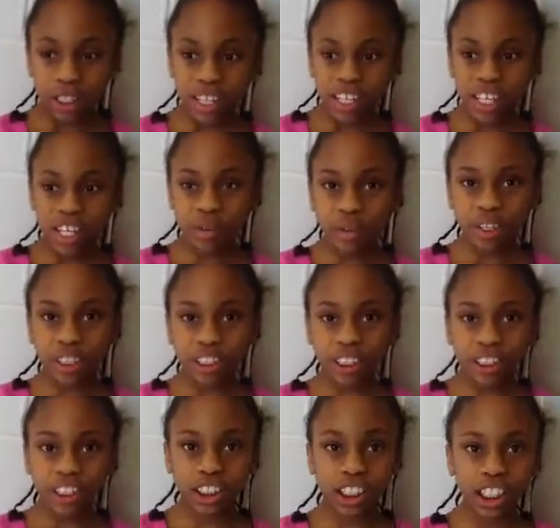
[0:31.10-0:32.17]
He was a
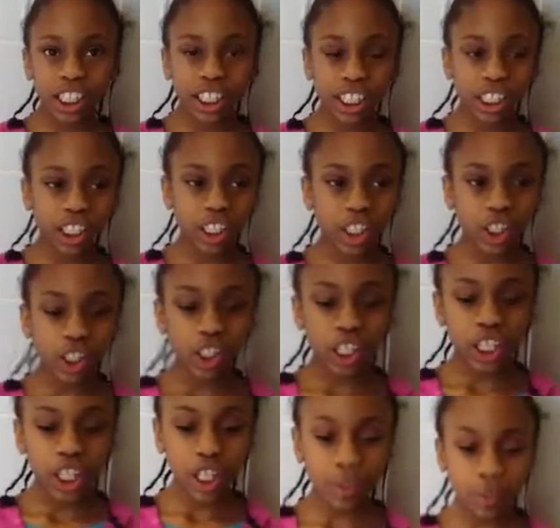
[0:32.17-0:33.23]
sled
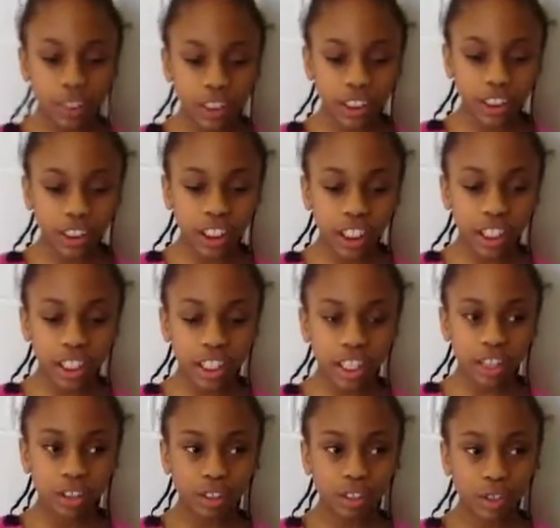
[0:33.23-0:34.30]
he was a sled
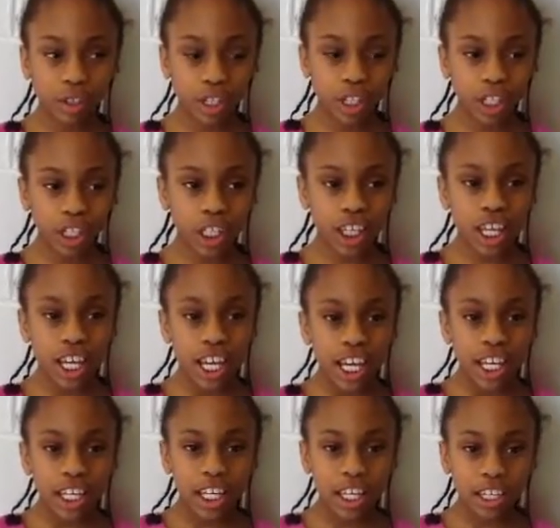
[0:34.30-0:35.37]
dog, so he could
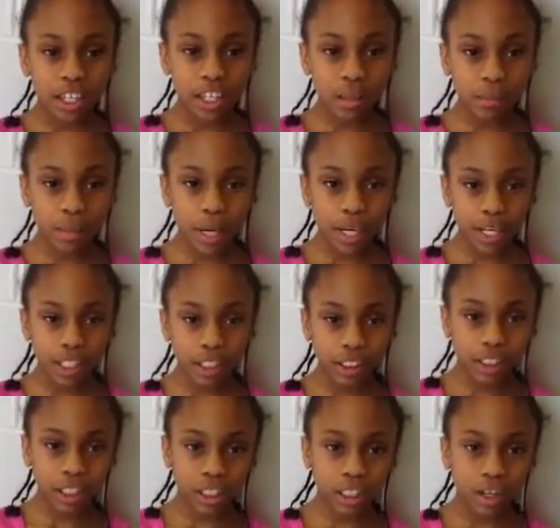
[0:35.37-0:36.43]
get the
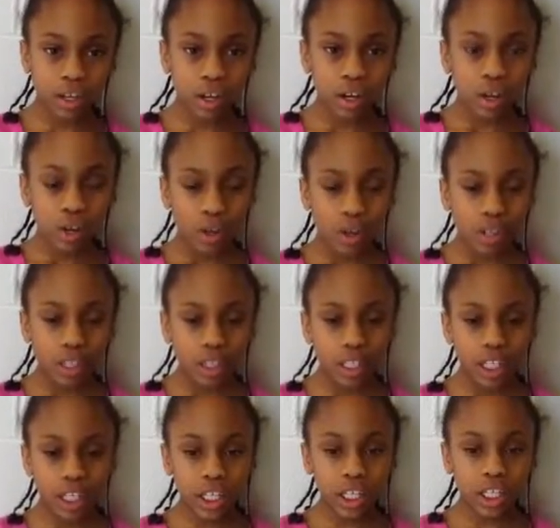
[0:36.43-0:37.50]
medicine. He
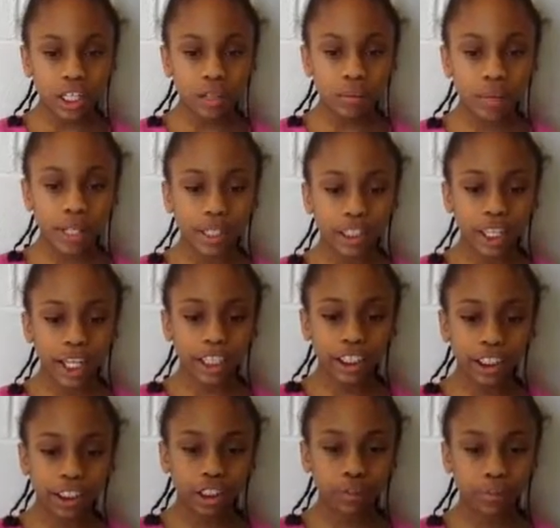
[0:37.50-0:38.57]
could get the medicine
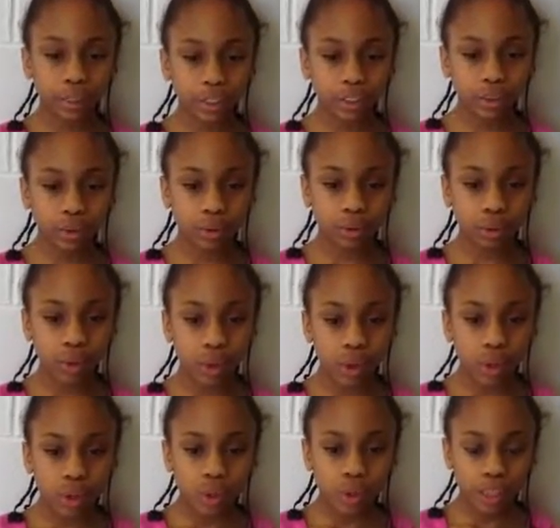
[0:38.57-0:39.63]
800 miles,
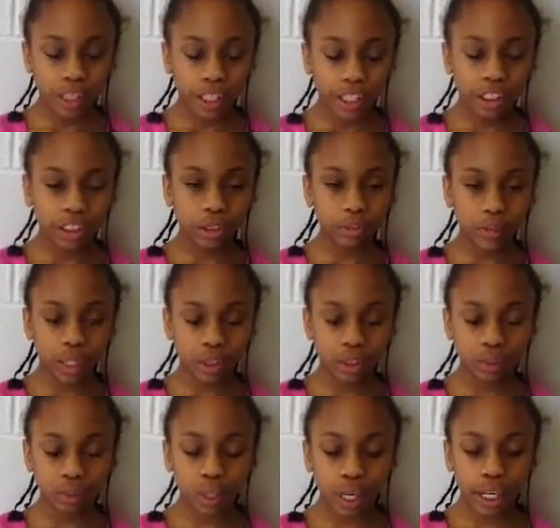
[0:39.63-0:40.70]
800 miles
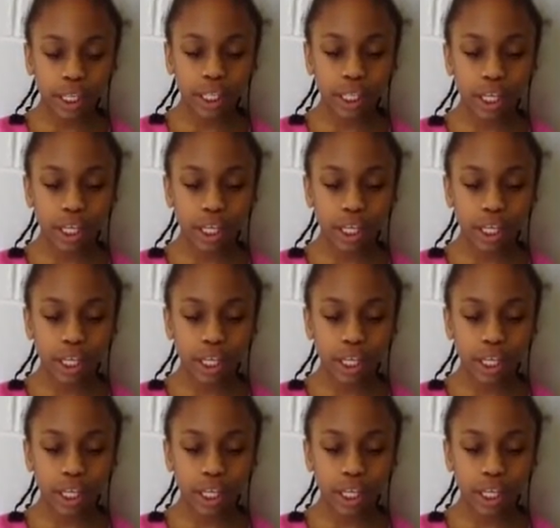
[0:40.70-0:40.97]
away.